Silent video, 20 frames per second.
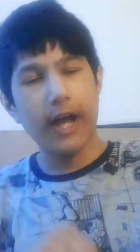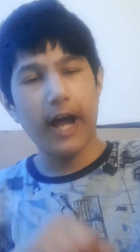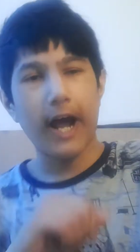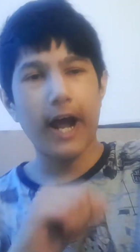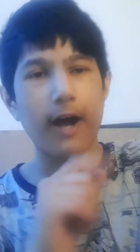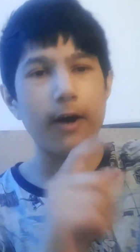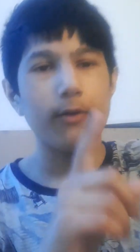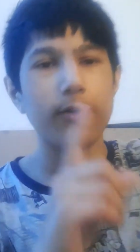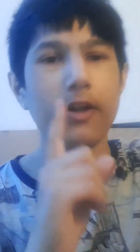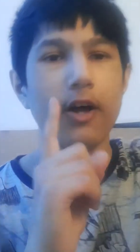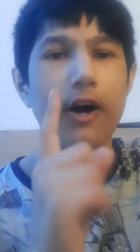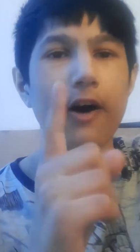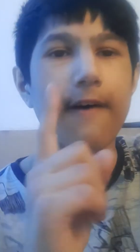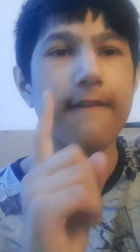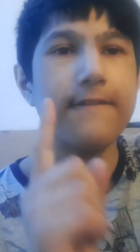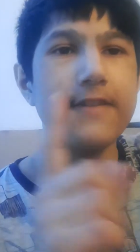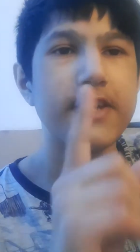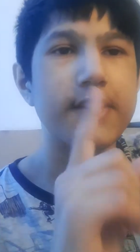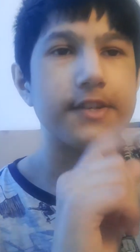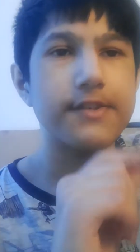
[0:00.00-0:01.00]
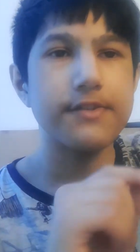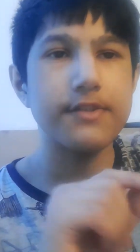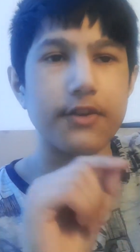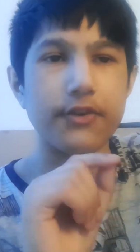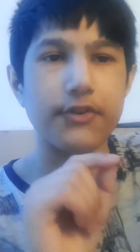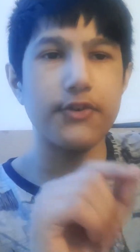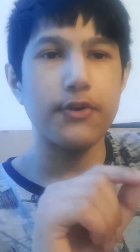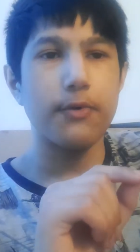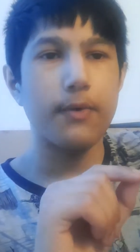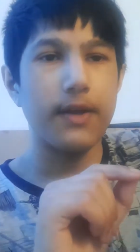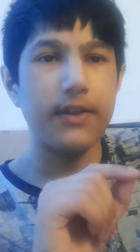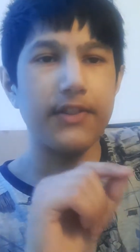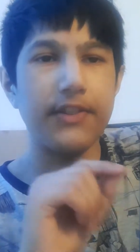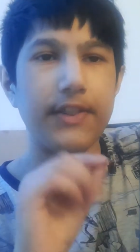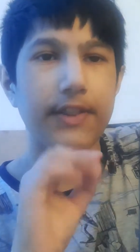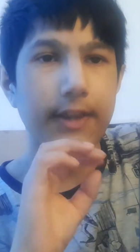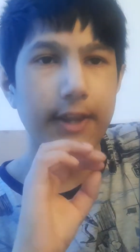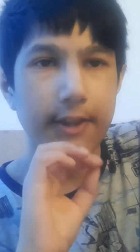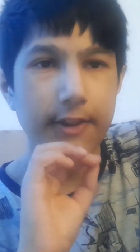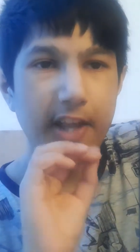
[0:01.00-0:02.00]
I'll obviously do it.
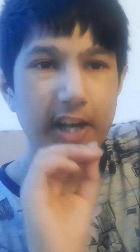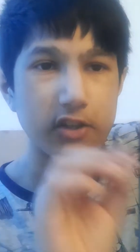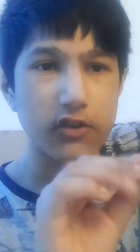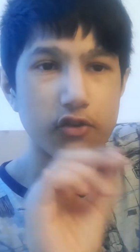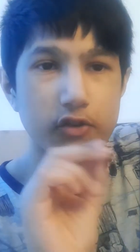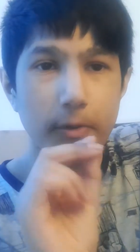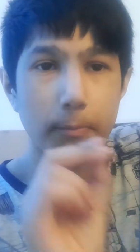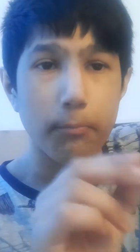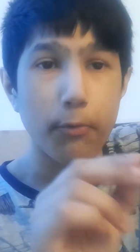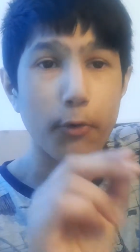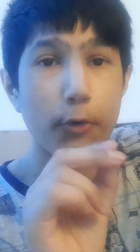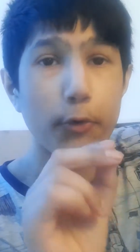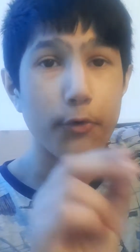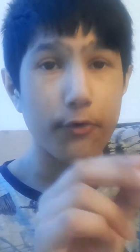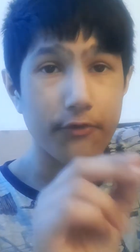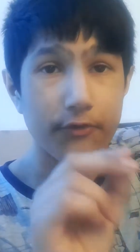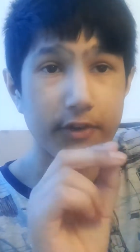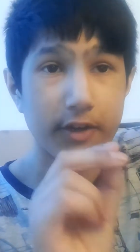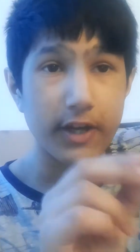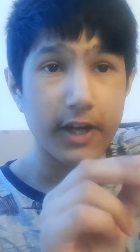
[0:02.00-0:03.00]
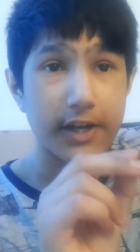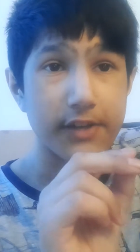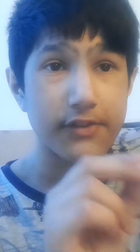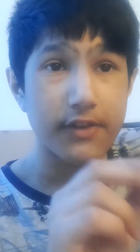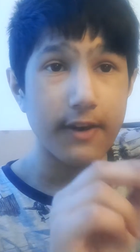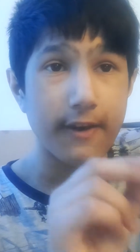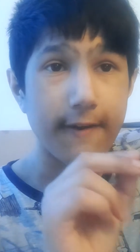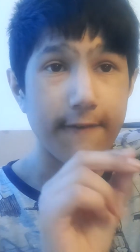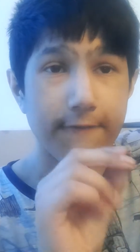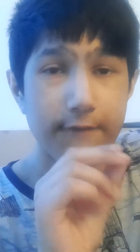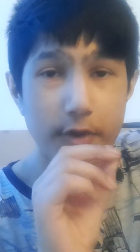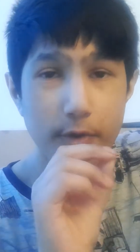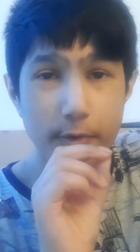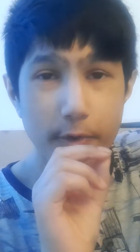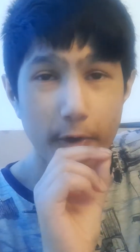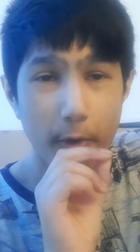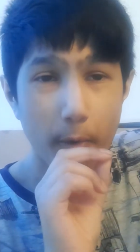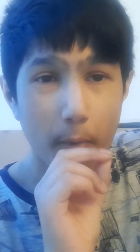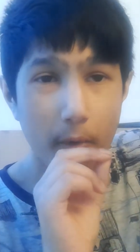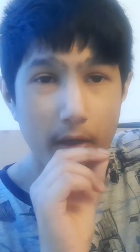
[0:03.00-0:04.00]
And that's the proof, guys, and if you
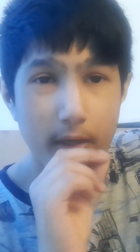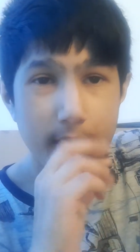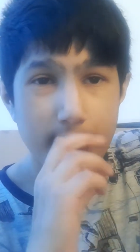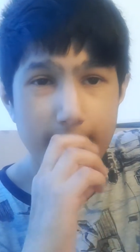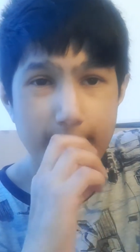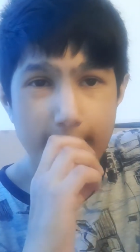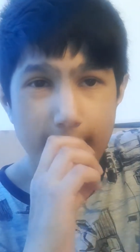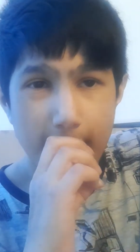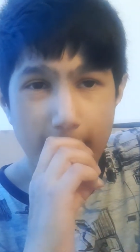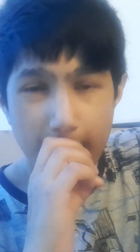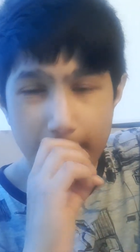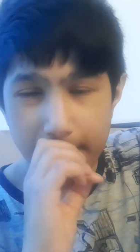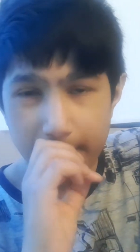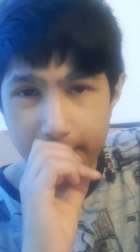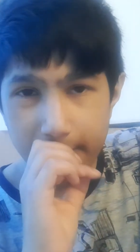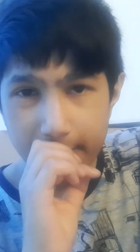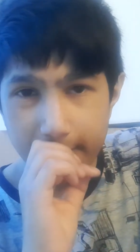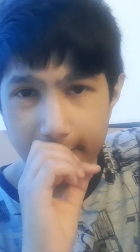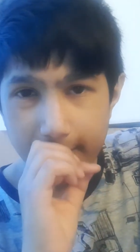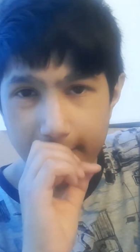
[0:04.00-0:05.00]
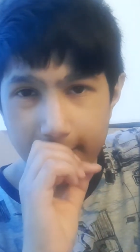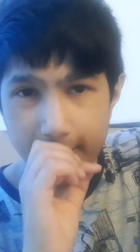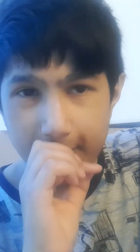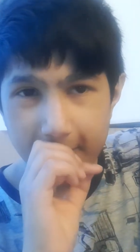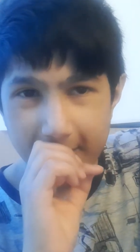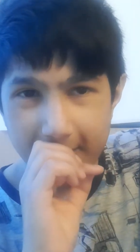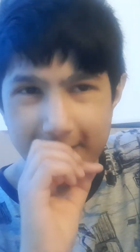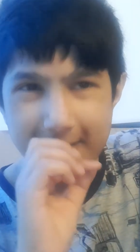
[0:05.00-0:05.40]
know. And, yeah,